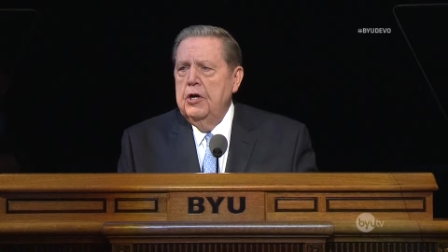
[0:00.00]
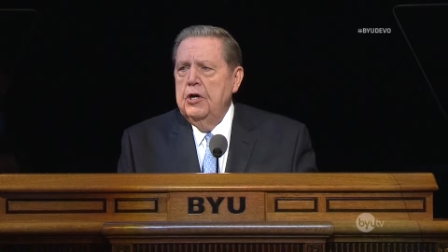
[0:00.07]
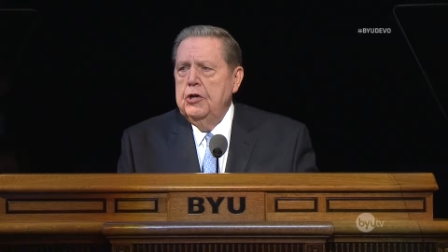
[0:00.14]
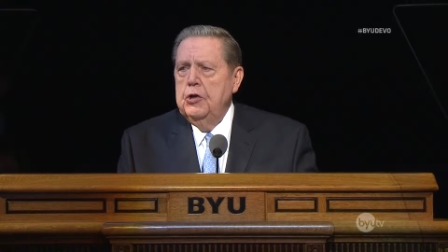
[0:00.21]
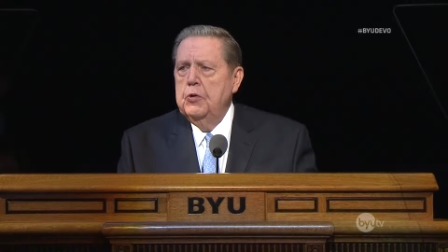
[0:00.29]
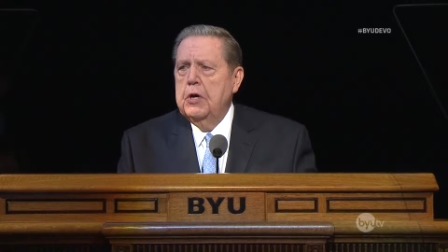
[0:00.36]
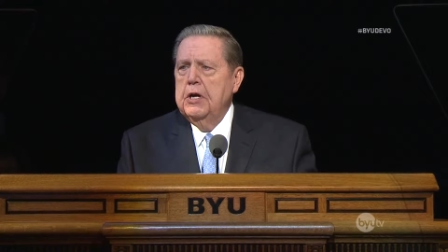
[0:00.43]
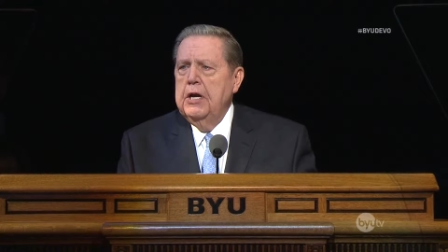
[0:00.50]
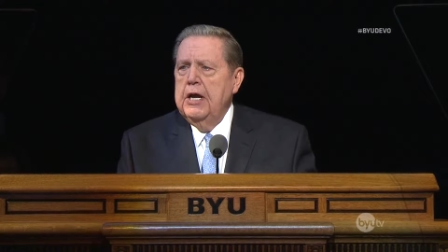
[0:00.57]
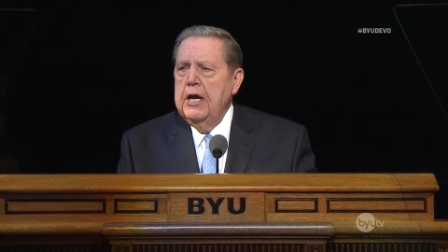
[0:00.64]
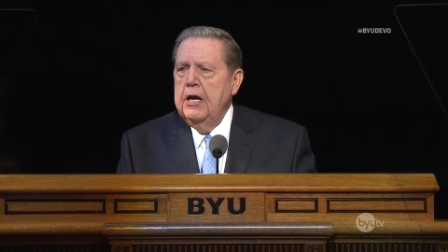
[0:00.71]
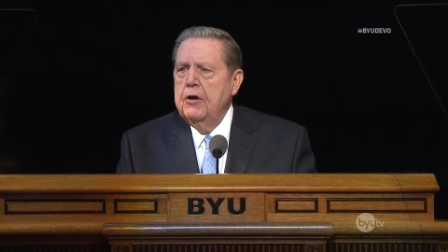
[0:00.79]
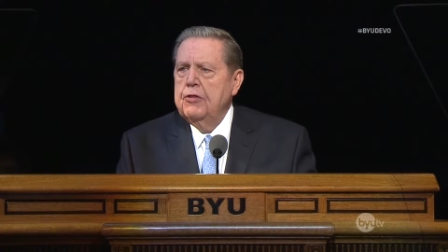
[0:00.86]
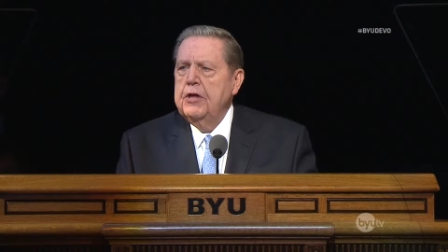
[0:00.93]
you can
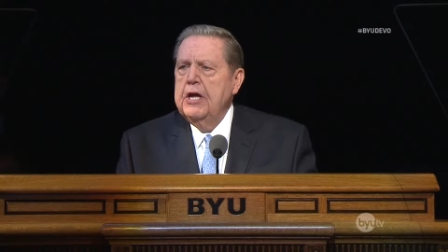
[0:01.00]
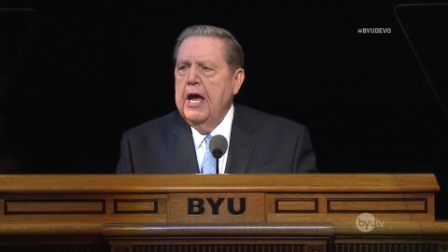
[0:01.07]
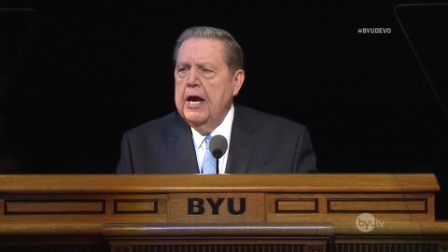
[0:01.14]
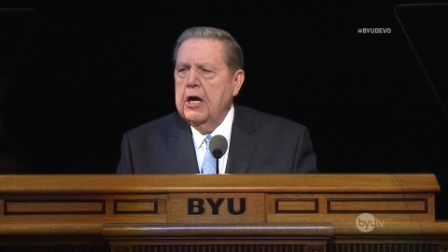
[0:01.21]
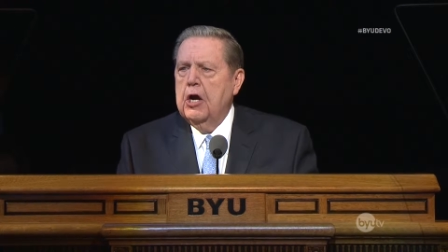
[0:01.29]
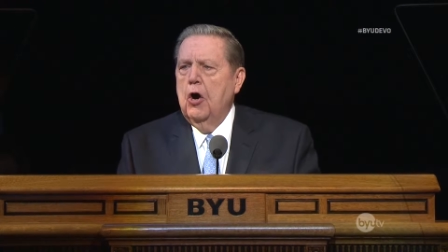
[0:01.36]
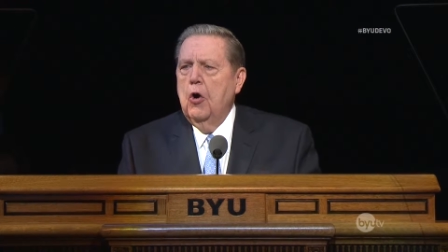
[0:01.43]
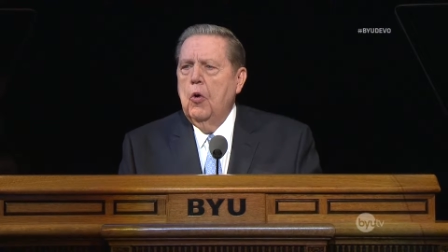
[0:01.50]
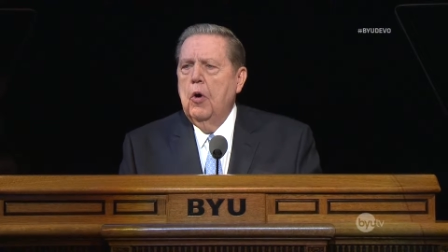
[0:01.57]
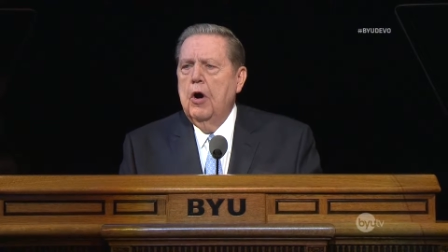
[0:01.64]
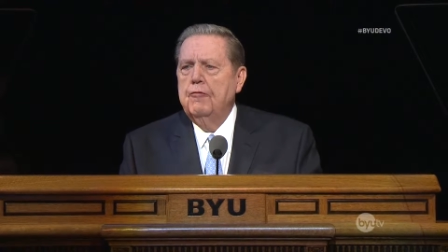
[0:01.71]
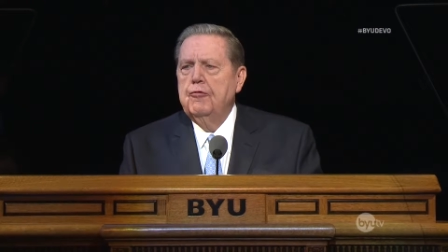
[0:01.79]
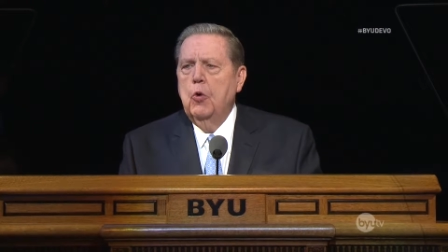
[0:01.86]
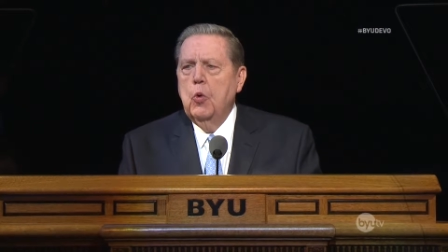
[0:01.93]
hear the echo
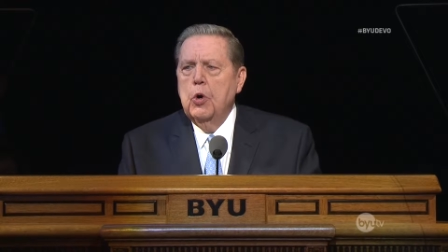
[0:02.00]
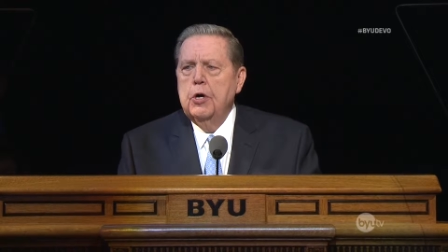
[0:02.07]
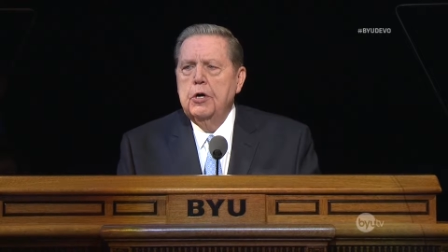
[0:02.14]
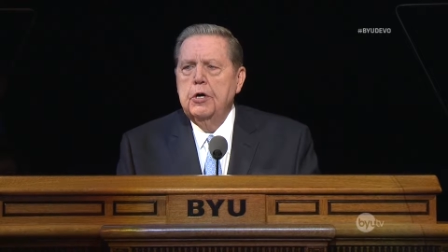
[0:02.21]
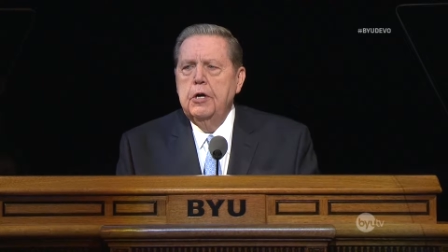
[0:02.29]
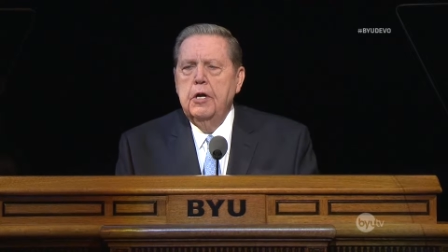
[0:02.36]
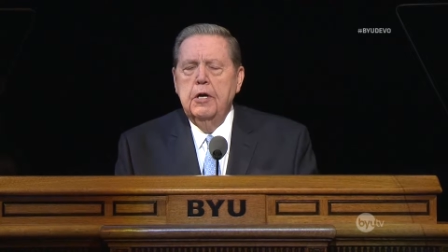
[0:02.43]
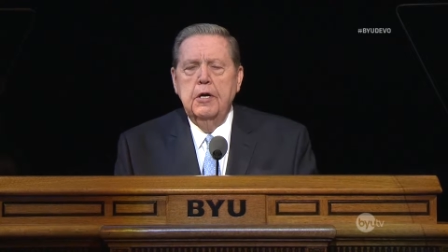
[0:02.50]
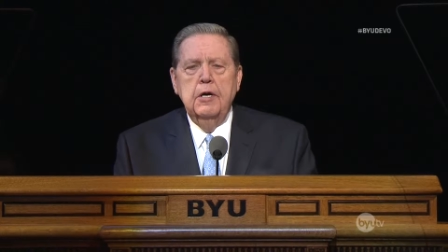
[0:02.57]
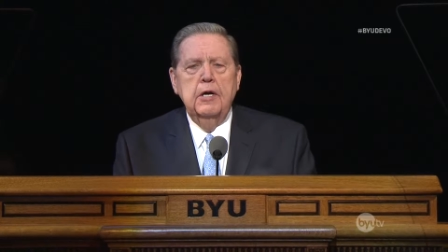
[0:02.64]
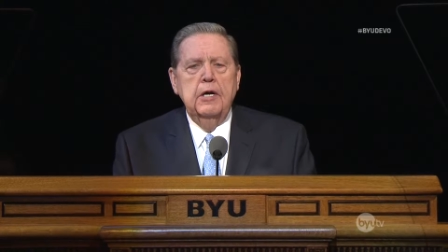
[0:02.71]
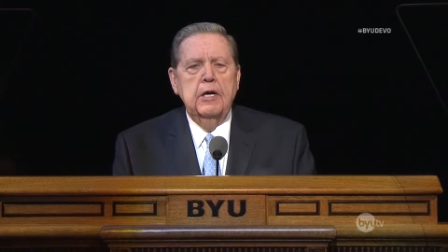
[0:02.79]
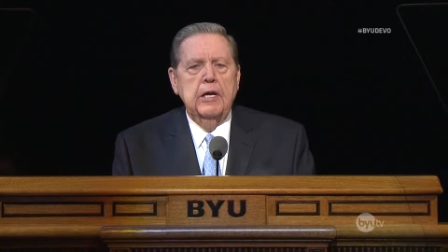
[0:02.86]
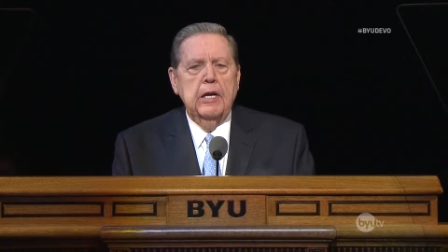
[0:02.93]
of a word
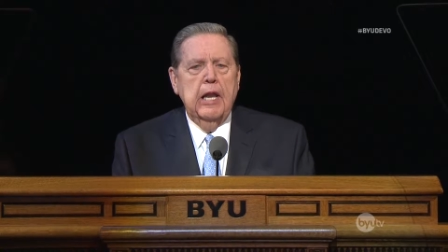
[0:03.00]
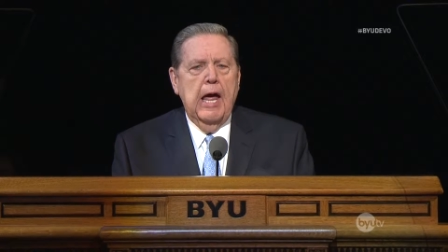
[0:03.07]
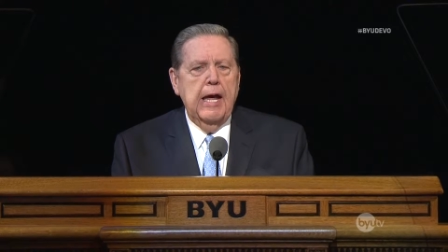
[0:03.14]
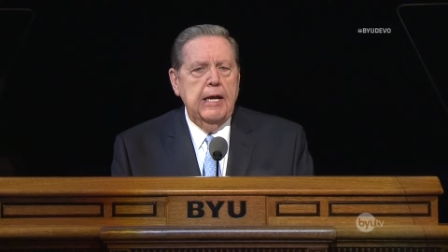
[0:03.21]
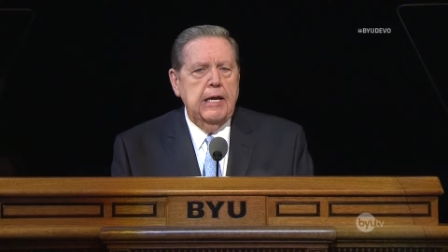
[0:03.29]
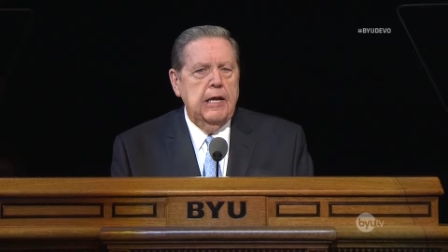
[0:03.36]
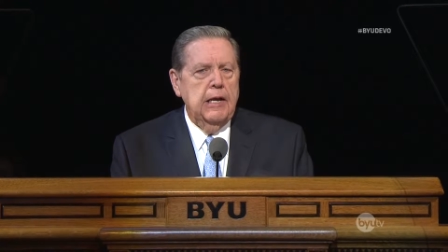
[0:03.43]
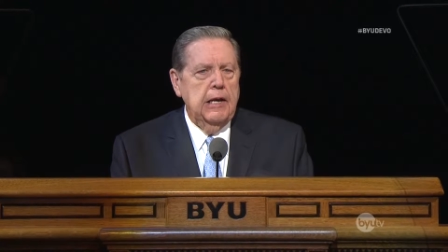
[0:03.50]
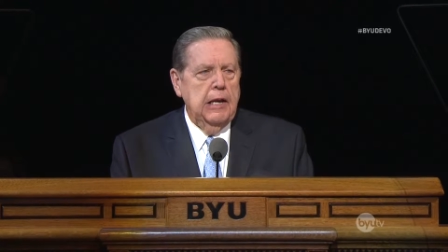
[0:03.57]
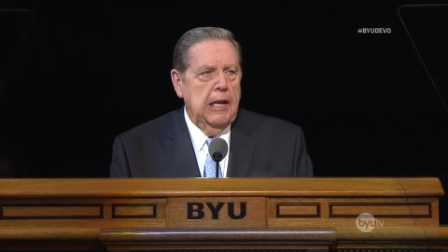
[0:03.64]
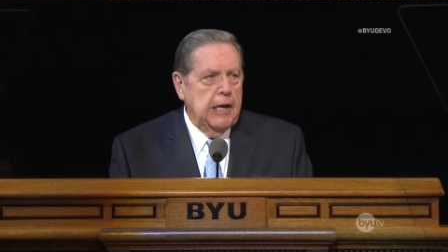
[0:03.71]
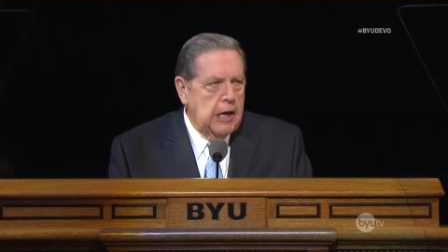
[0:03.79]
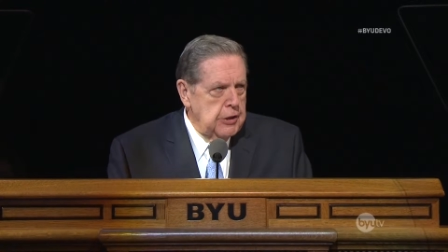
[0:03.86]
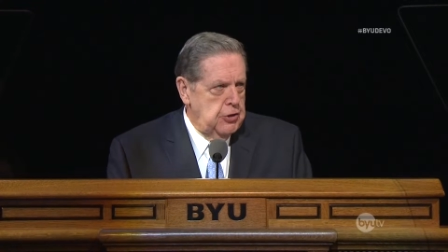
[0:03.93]
like
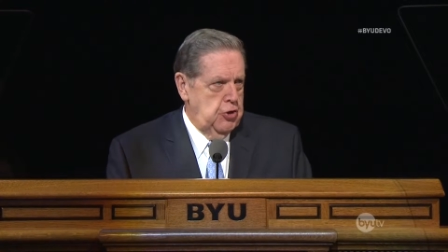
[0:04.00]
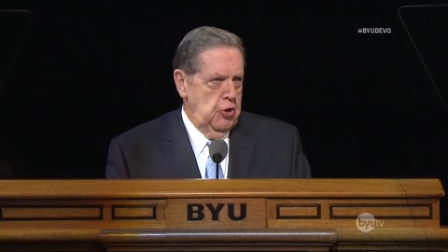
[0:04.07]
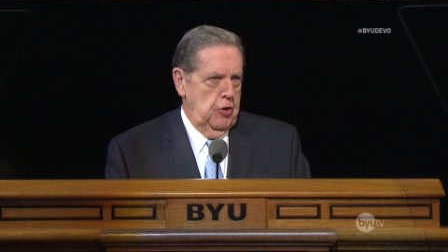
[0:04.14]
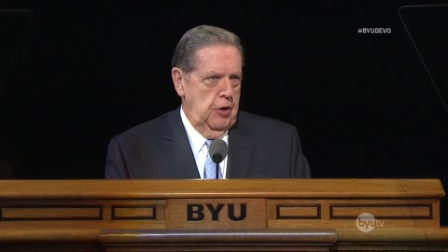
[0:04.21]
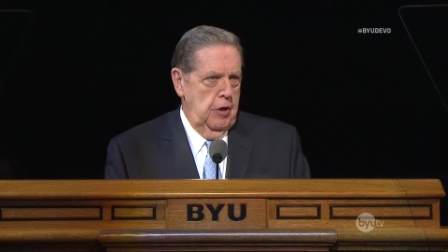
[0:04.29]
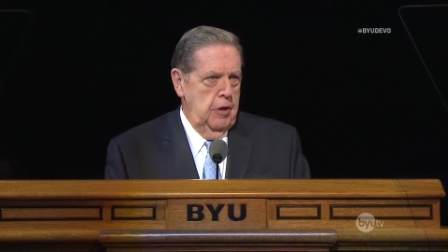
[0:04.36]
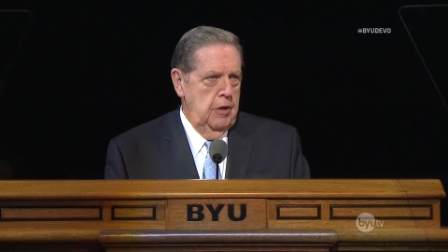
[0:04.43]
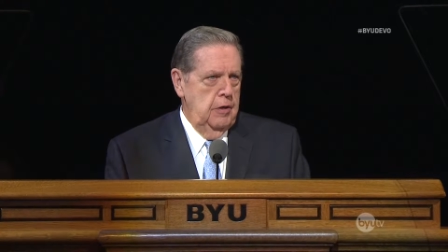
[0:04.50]
ligature,